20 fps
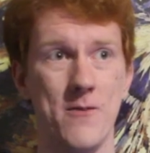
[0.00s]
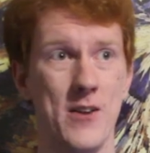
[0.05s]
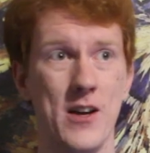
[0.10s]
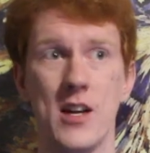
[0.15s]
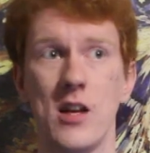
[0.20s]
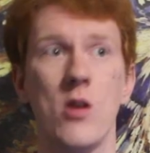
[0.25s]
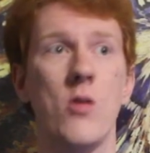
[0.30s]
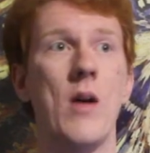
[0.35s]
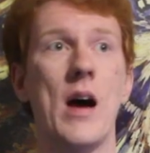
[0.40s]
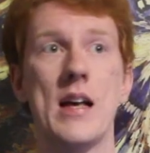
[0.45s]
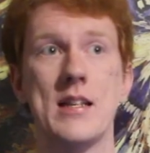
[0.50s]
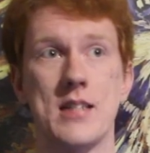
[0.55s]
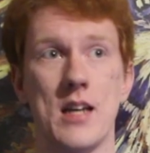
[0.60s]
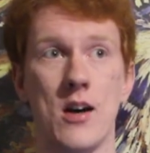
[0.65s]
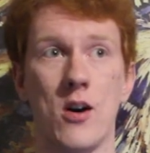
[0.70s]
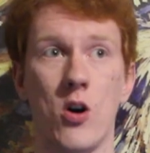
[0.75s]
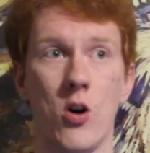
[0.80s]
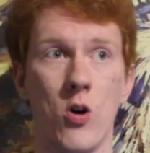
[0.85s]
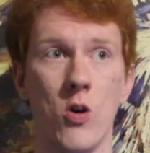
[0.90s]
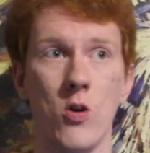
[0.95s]
video as a
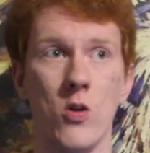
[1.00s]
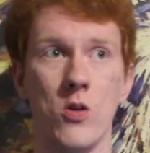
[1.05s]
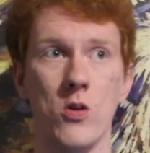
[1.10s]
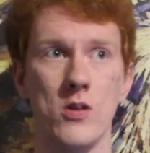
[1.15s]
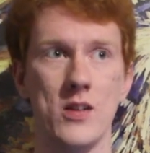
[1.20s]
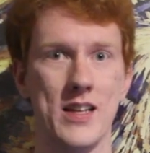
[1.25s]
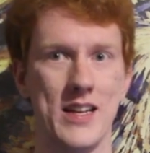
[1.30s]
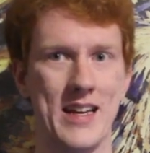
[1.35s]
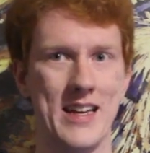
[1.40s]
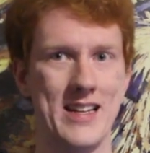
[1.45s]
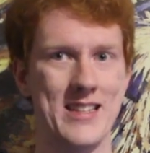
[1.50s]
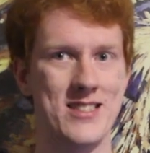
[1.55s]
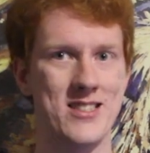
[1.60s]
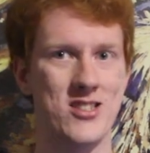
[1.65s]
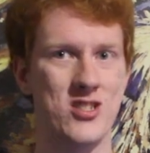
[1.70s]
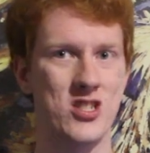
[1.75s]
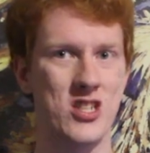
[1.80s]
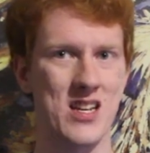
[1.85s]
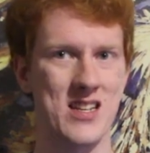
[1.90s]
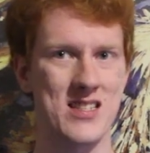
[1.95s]
whole is
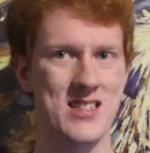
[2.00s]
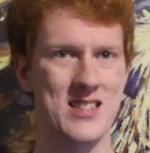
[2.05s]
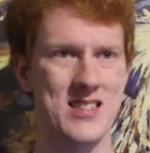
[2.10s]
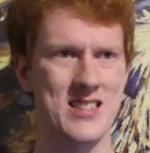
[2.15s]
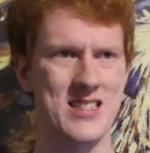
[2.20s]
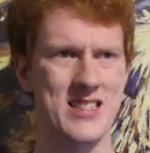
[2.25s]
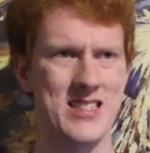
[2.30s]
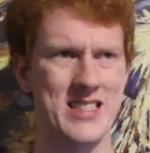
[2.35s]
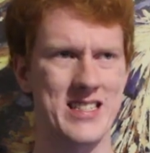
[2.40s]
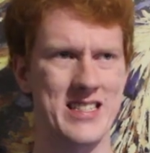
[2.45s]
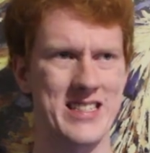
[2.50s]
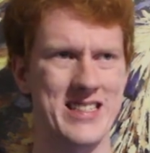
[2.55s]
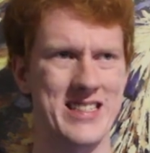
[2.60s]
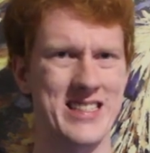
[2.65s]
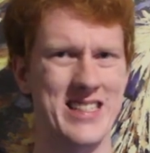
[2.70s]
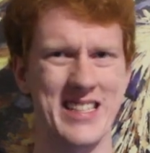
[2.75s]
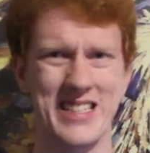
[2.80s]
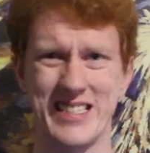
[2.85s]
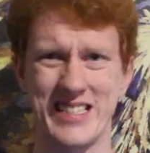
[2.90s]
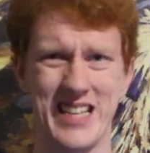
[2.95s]
just
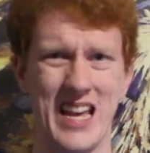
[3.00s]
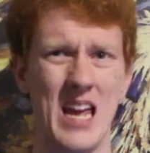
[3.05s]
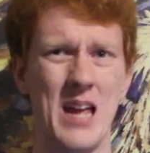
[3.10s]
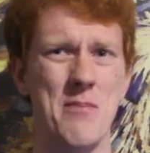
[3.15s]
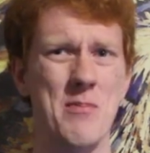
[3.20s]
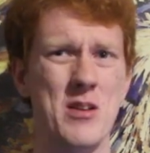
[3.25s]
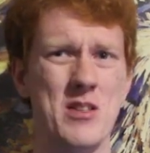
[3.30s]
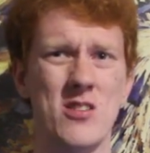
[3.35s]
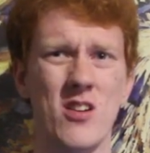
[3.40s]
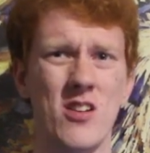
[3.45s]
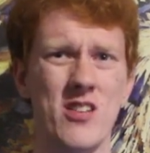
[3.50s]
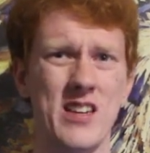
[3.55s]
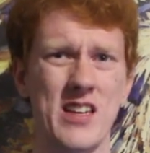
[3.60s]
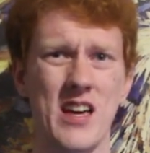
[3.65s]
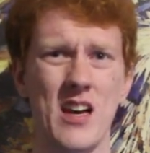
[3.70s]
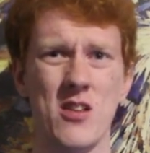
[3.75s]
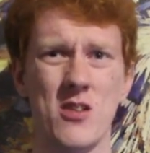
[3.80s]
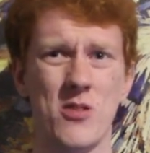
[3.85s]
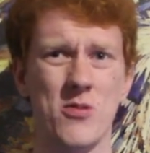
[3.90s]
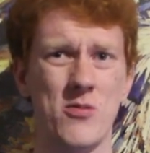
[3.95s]
the same as all the
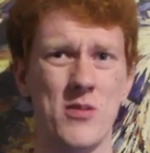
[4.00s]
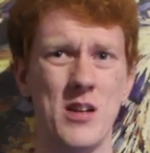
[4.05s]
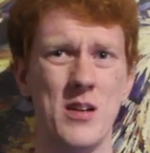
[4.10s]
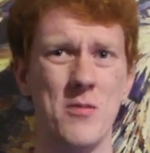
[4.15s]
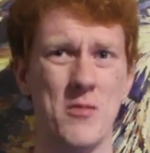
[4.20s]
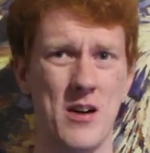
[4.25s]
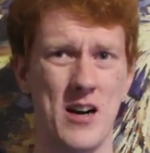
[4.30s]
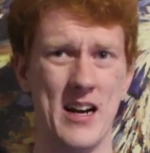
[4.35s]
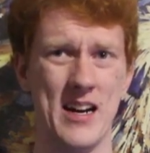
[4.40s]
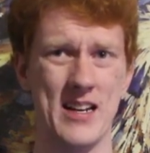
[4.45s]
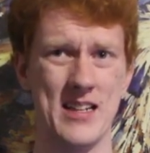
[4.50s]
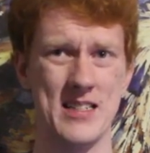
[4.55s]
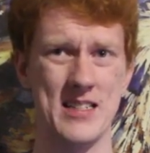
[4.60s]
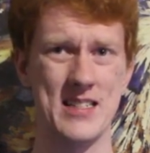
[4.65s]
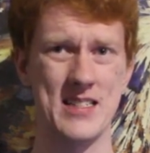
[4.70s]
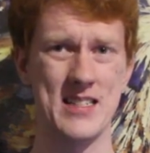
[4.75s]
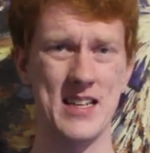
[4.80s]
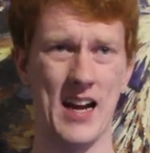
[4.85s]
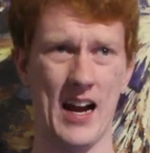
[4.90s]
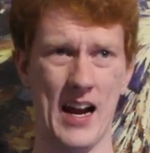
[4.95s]
other
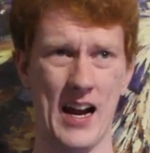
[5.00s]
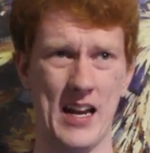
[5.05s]
Rewinds,